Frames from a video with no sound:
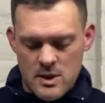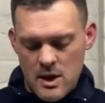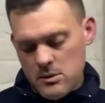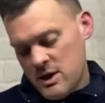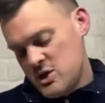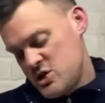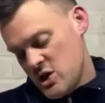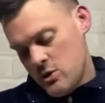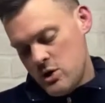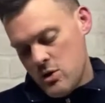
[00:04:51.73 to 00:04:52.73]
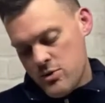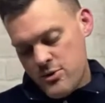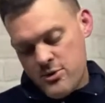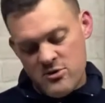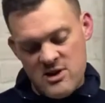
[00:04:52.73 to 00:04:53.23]
I'm going to show you
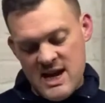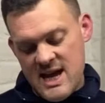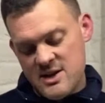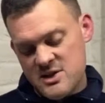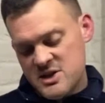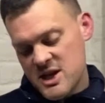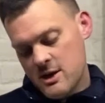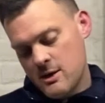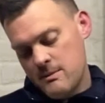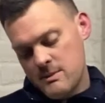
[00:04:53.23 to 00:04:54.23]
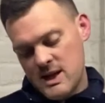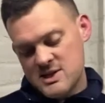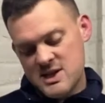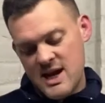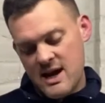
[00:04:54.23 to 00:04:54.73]
three at a time.
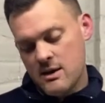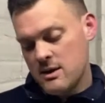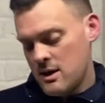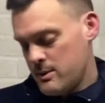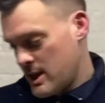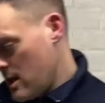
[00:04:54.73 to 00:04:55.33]
Let's get, oh, here